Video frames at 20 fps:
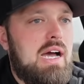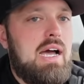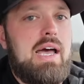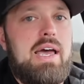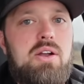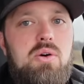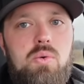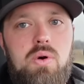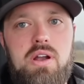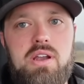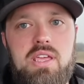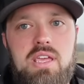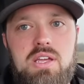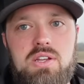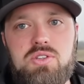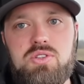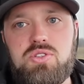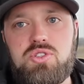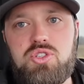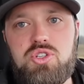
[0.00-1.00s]
I don't want to
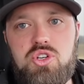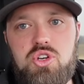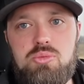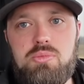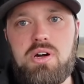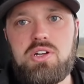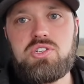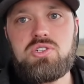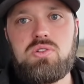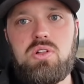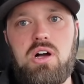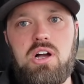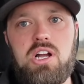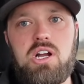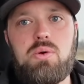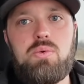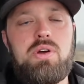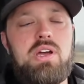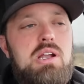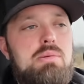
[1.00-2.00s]
get too much
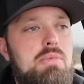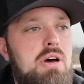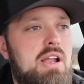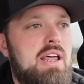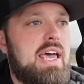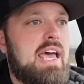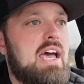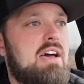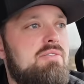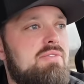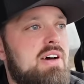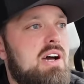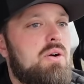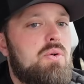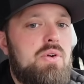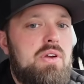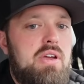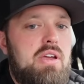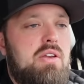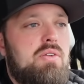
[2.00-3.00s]
longer. We're at about a half
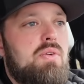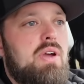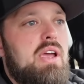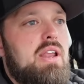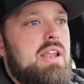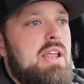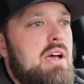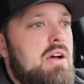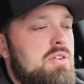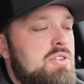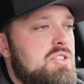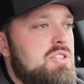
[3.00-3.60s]
hour in right now.